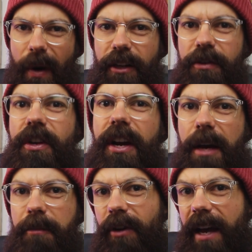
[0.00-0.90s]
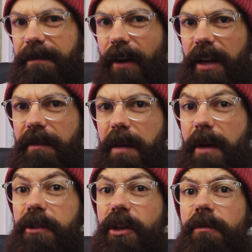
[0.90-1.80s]
When you sign up, you'll get five
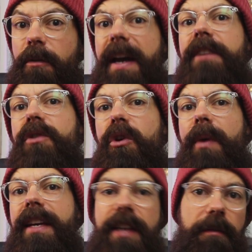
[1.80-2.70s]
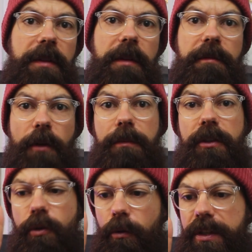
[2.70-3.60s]
emails over about two weeks. Everything from
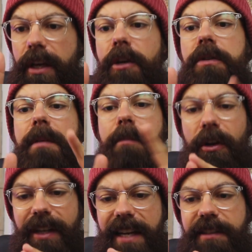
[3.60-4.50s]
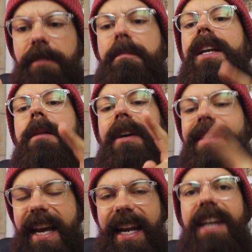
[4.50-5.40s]
the tools I use, the podcasts I've been on, my
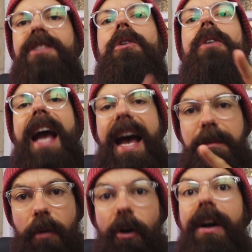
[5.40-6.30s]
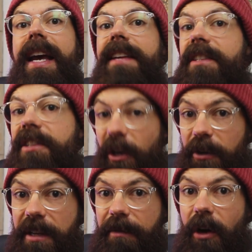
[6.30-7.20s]
TEDx talk, and more is
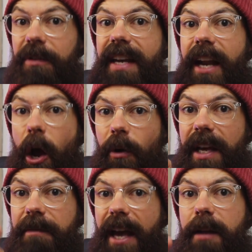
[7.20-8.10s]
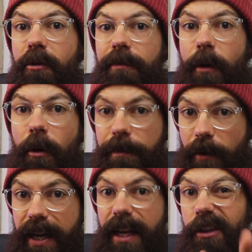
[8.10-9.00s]
exclusive content only available for
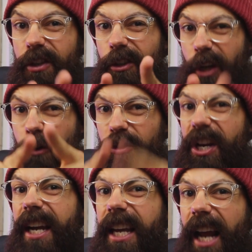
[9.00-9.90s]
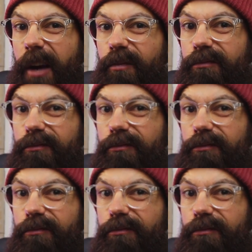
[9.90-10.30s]
free. So go check it out.